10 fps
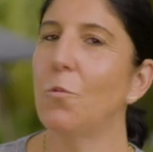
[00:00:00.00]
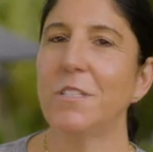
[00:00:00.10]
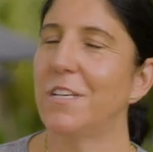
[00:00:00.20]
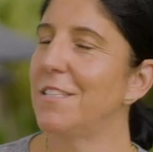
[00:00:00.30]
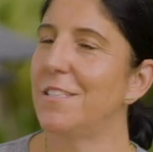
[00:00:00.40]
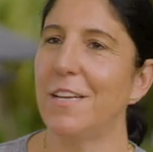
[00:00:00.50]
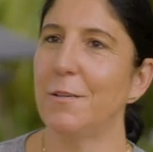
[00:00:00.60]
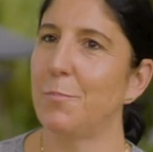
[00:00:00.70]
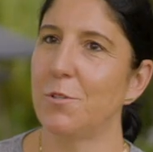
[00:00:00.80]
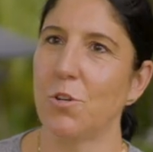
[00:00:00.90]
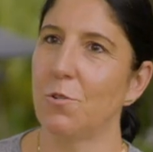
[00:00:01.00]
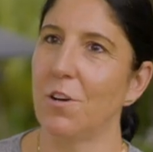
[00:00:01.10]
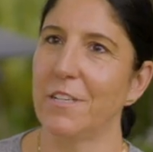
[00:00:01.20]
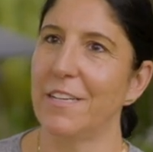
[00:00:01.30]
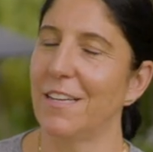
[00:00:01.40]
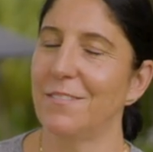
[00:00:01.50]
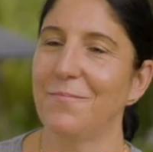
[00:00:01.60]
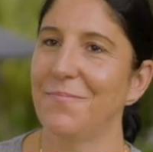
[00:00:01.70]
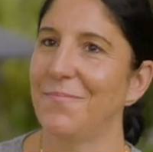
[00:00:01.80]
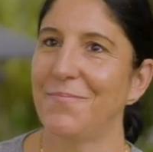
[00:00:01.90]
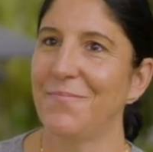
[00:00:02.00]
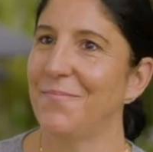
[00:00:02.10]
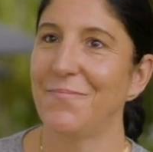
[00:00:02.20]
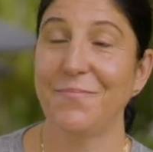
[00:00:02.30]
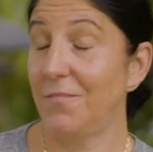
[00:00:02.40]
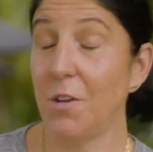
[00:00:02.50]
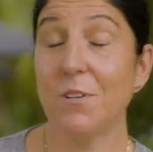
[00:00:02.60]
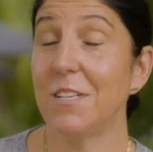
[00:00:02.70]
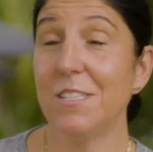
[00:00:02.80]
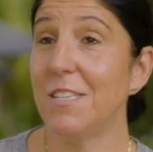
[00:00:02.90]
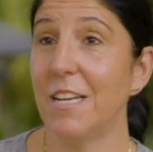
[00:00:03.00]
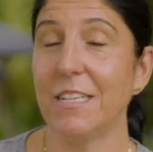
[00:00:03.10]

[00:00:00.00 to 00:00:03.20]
one could have done it but Joe Carnahan. No one could have done